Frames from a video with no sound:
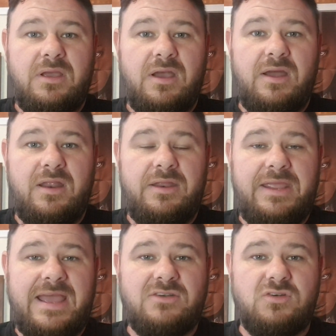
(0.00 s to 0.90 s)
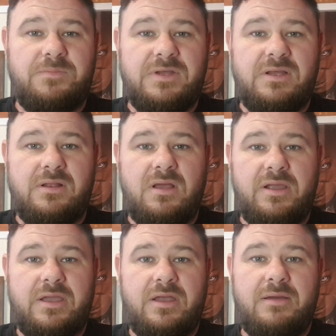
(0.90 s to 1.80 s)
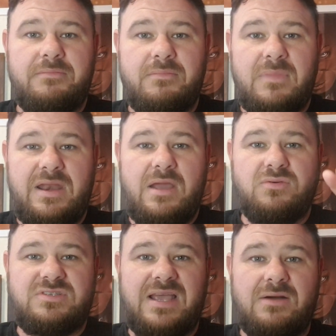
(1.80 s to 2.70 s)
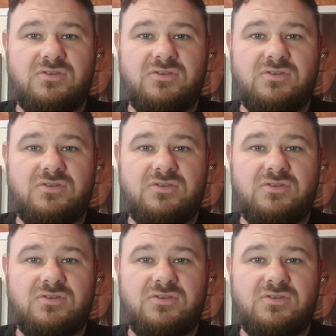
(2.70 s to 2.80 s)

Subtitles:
And he ends up at like an hotel,